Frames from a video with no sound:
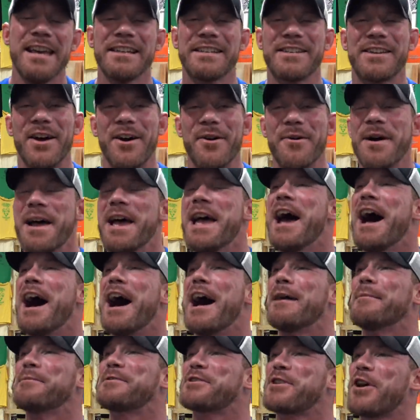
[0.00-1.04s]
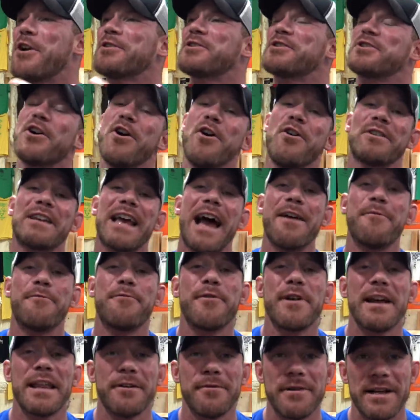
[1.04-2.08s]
So I am so stoked. I really,